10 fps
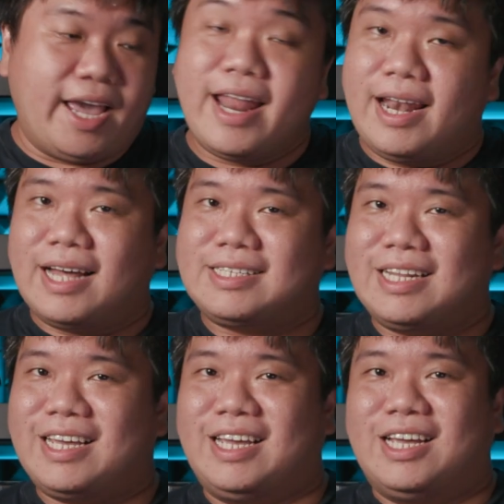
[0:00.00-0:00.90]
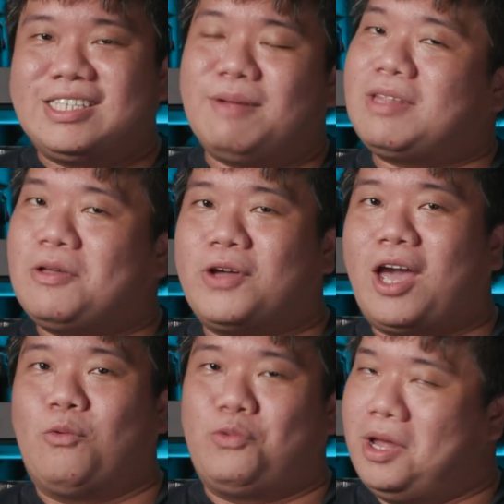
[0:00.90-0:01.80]
And lastly, sometimes you
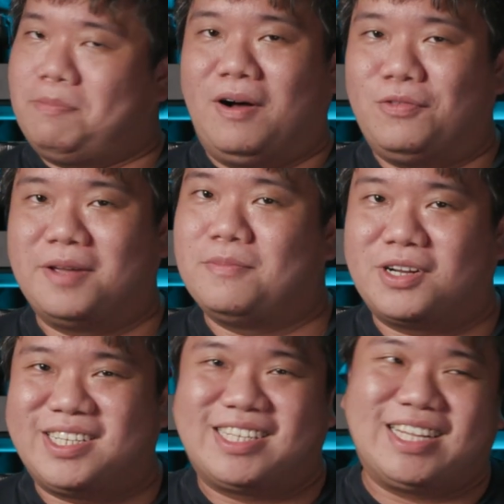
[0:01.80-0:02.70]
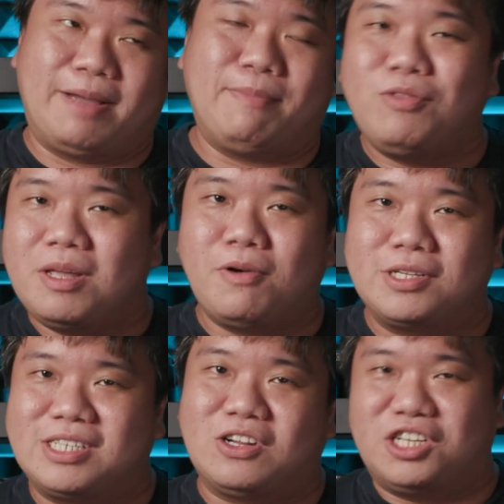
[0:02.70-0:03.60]
get weird bounding boxes, like bounding
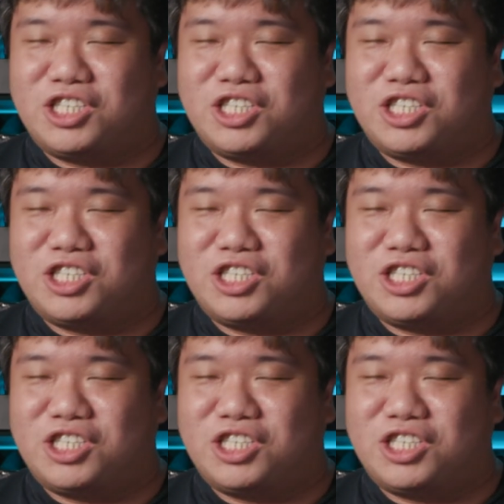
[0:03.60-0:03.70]
boxes on the